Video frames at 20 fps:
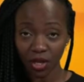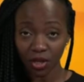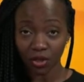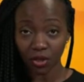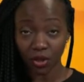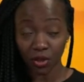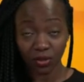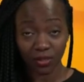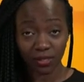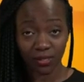
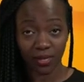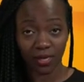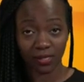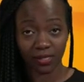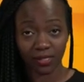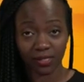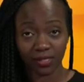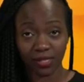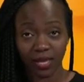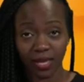Note
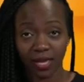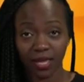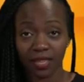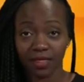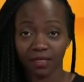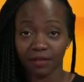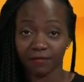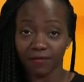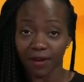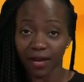that
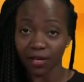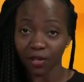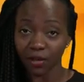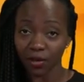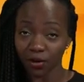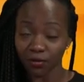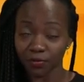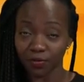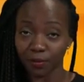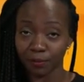the value
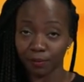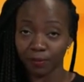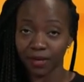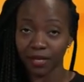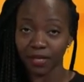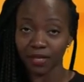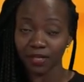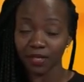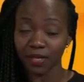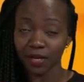of the
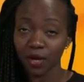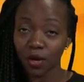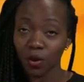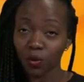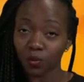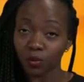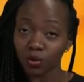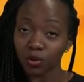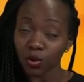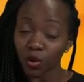mean
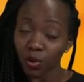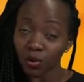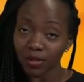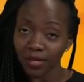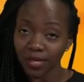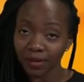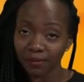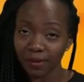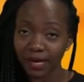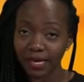would
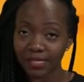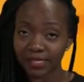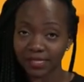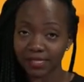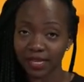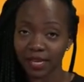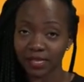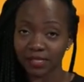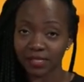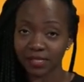only make
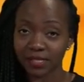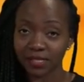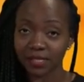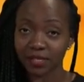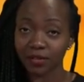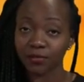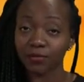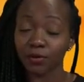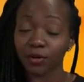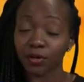
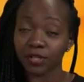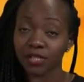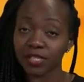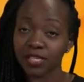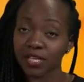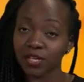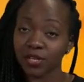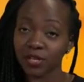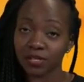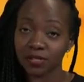sense for
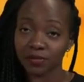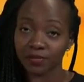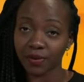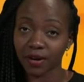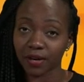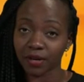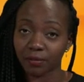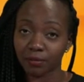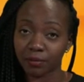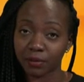continuous
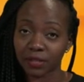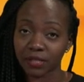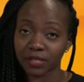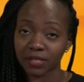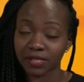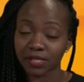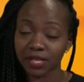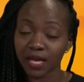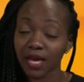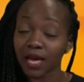
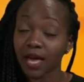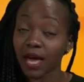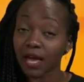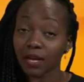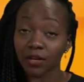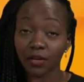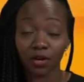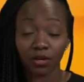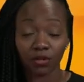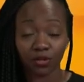variables
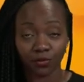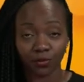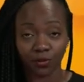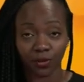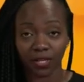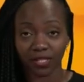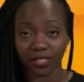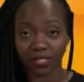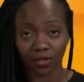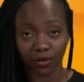and not
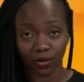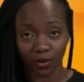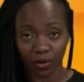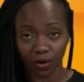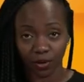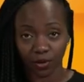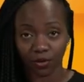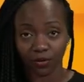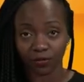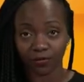for
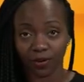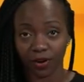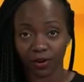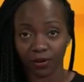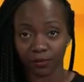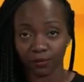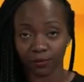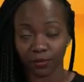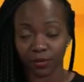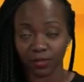categorical
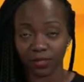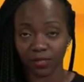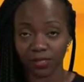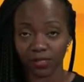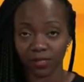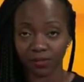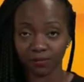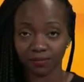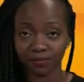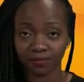
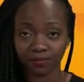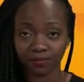variables.